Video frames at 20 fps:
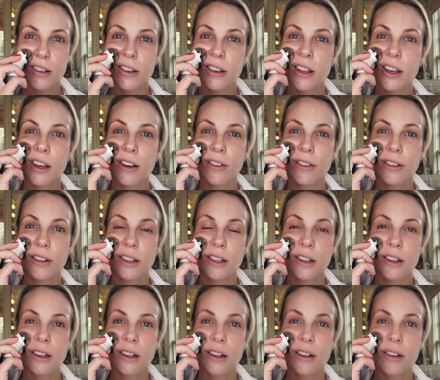lift
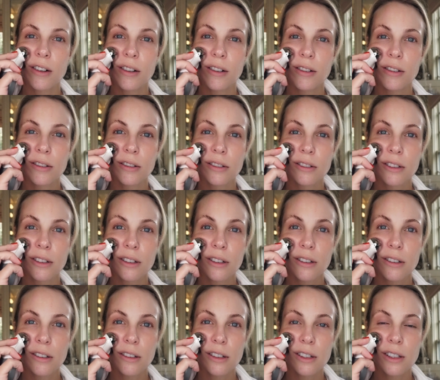and kind of hold
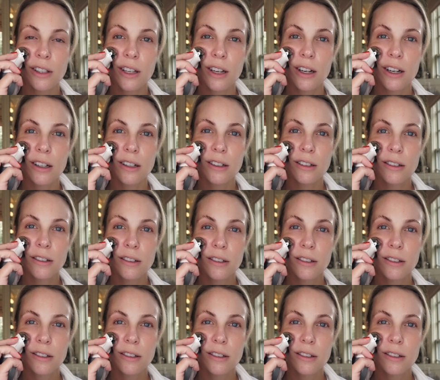like that.